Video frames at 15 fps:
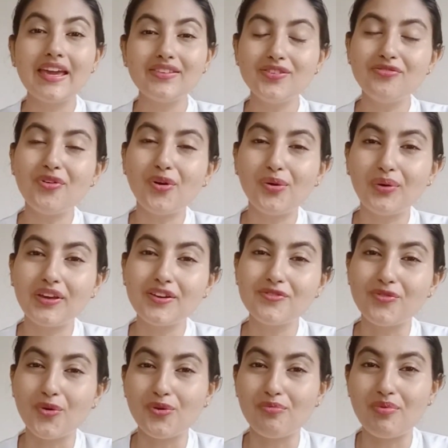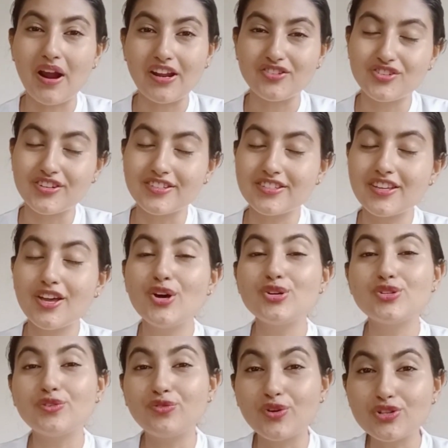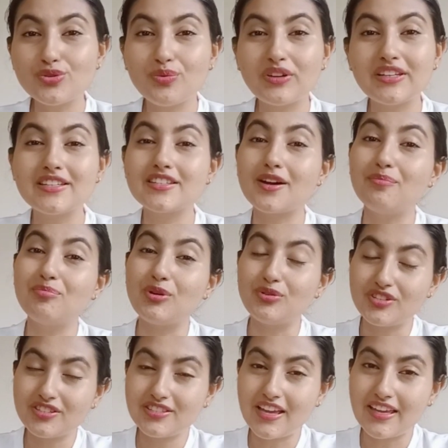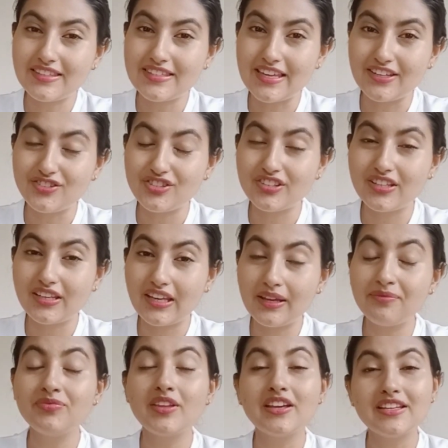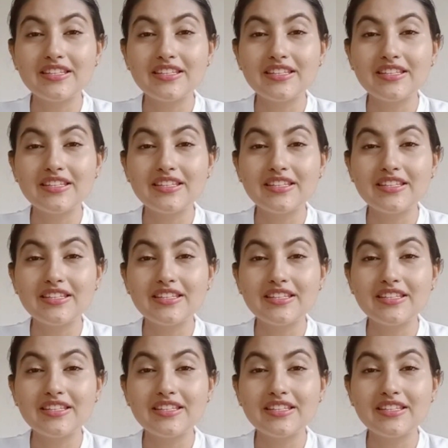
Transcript: in the following 4 branches. So first one is computer science engineering,